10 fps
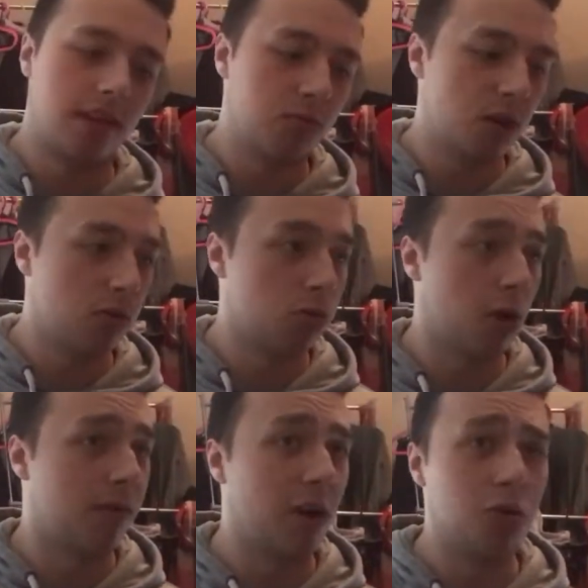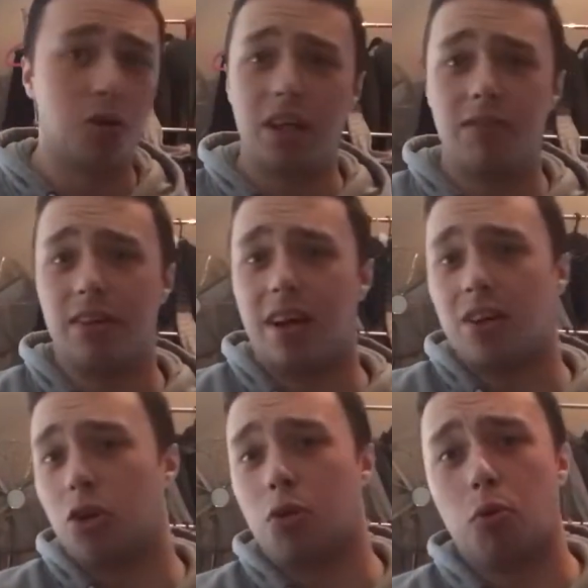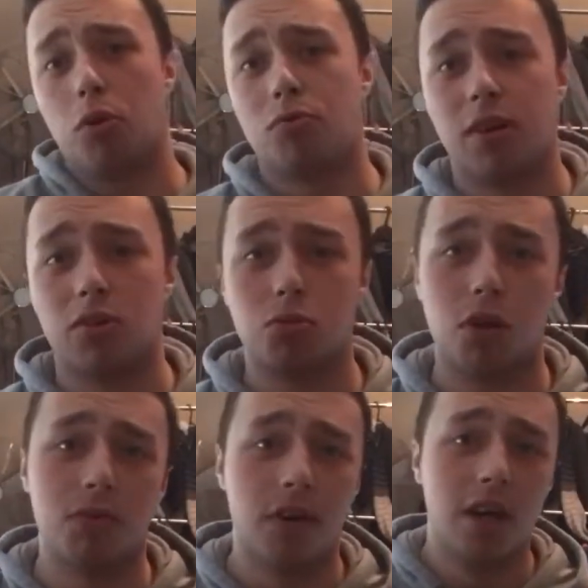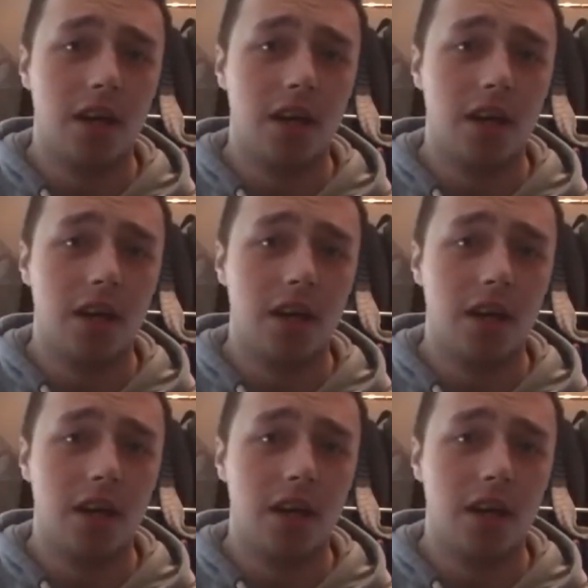And round 12, hell, you could even argue he won round 12,